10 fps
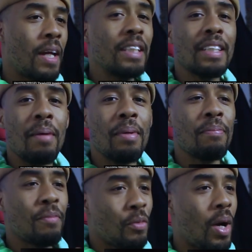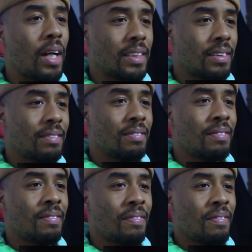It's coming. Watch.
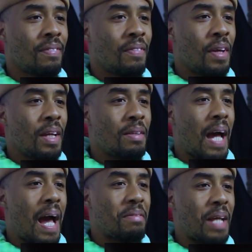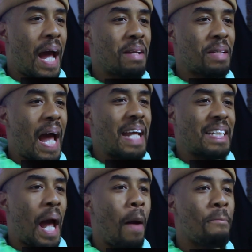Dot, dot, dot,
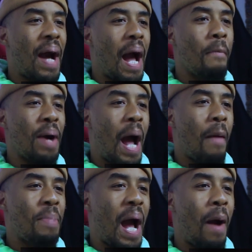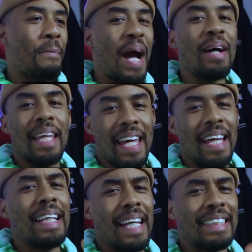dot, Bop bop bop bop.
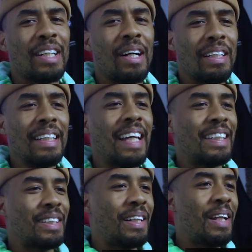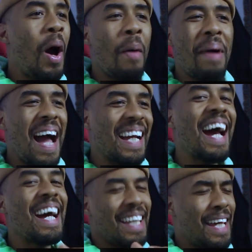Yeah, look at y'all. Look at y'all. Oh my
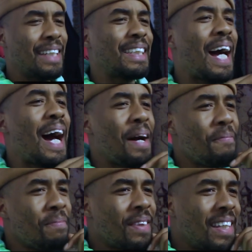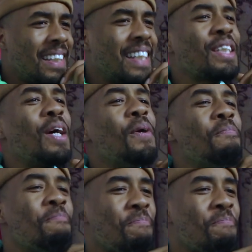God. Yeah, stop. Let's go.